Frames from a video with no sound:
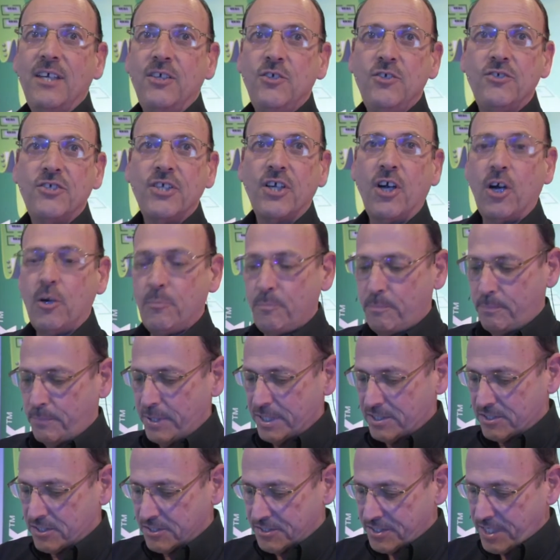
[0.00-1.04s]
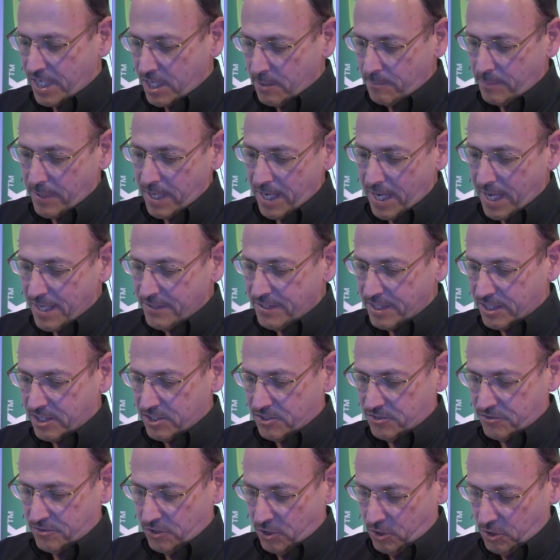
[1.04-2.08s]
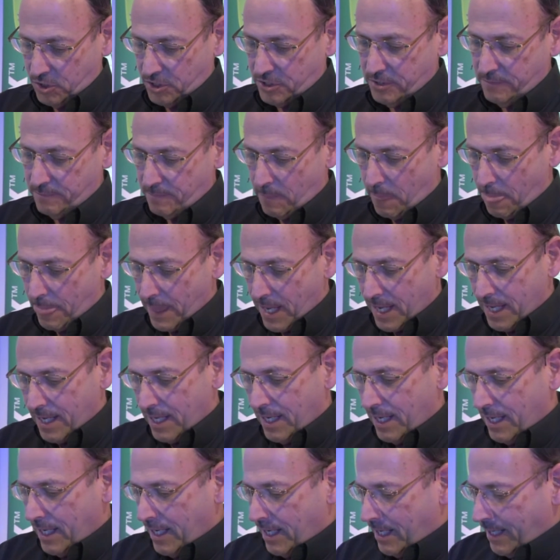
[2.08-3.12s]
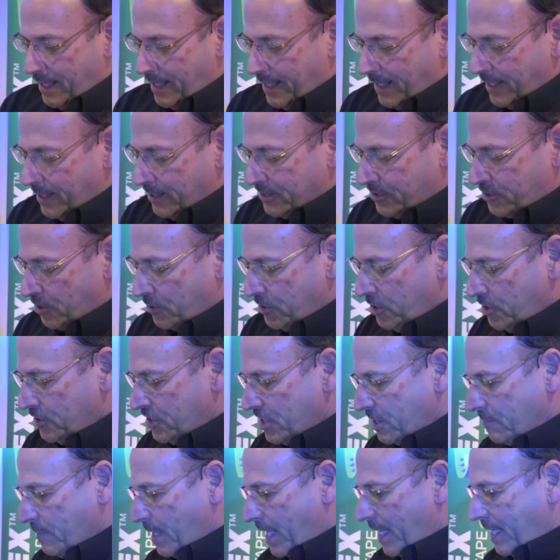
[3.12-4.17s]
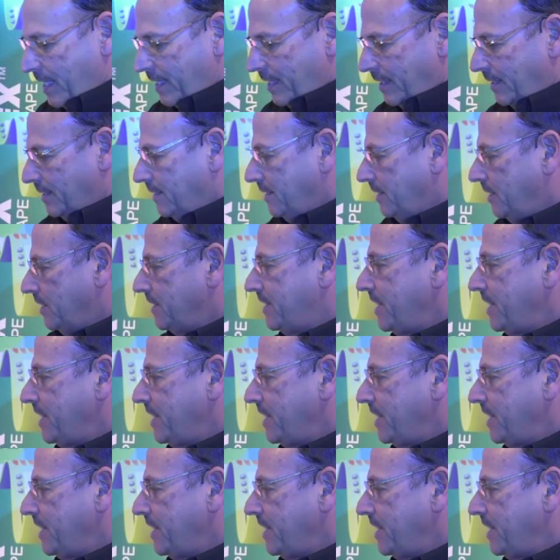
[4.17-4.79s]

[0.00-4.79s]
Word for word: using our pixel tape and the controller. So using my little